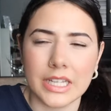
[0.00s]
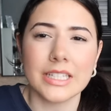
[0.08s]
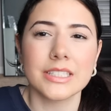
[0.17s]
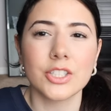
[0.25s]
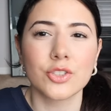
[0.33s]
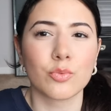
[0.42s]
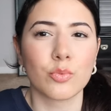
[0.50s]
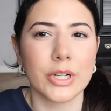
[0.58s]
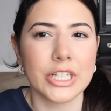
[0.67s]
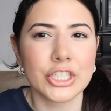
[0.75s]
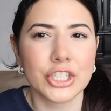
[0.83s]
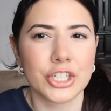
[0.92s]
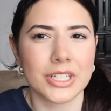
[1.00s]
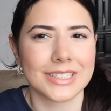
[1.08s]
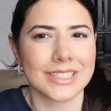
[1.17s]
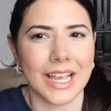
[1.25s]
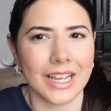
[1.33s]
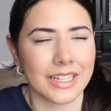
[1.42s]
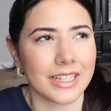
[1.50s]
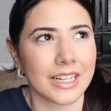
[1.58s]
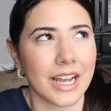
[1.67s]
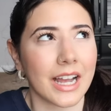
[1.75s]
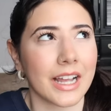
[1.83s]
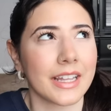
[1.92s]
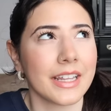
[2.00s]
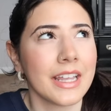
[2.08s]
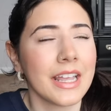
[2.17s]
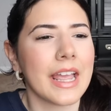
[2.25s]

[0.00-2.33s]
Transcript: He's this rich tech guy,